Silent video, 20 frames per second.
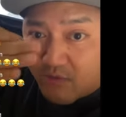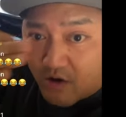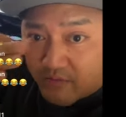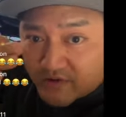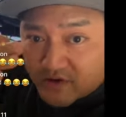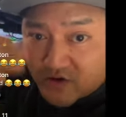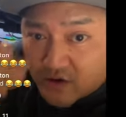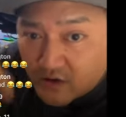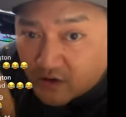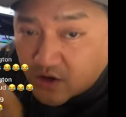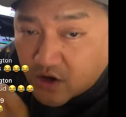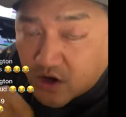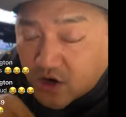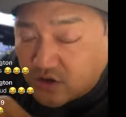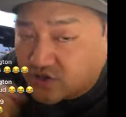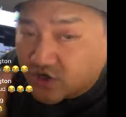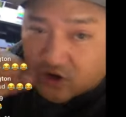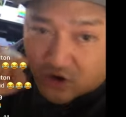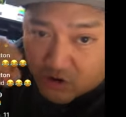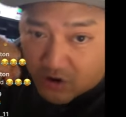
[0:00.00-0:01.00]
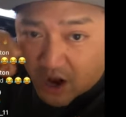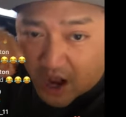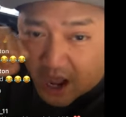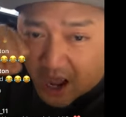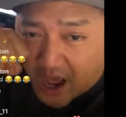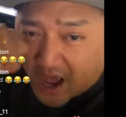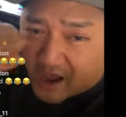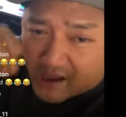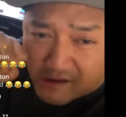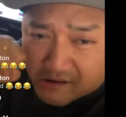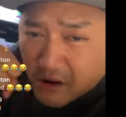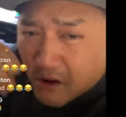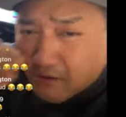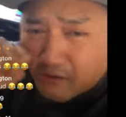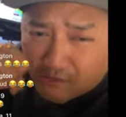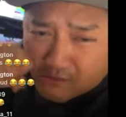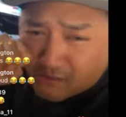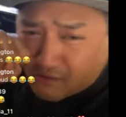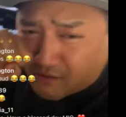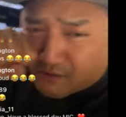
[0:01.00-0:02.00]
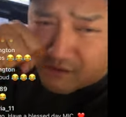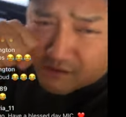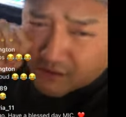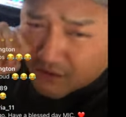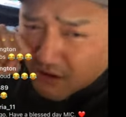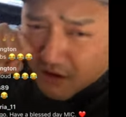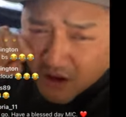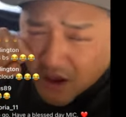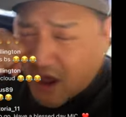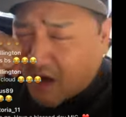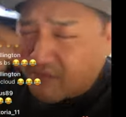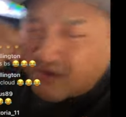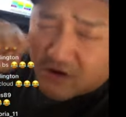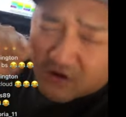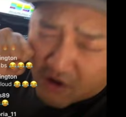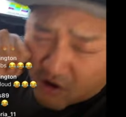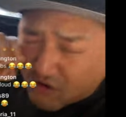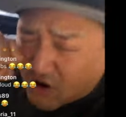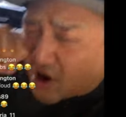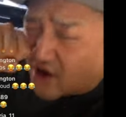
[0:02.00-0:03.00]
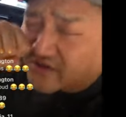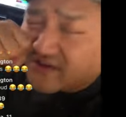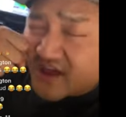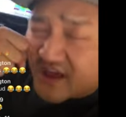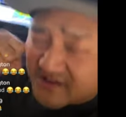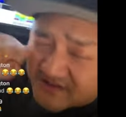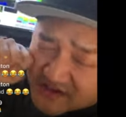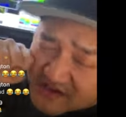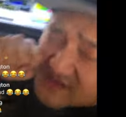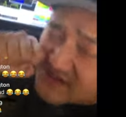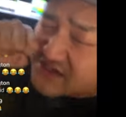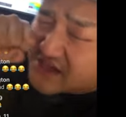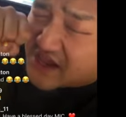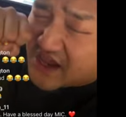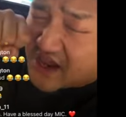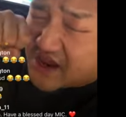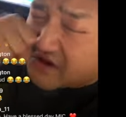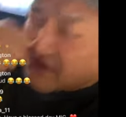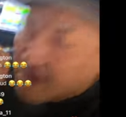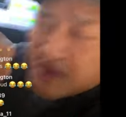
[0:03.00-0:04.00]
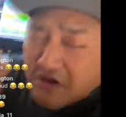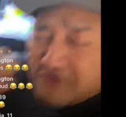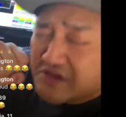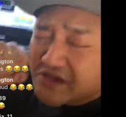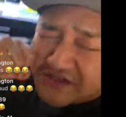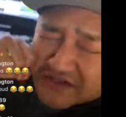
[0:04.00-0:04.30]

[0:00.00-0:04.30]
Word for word: The moment you lose, you cry. Oh, I'm gonna go call the SEC.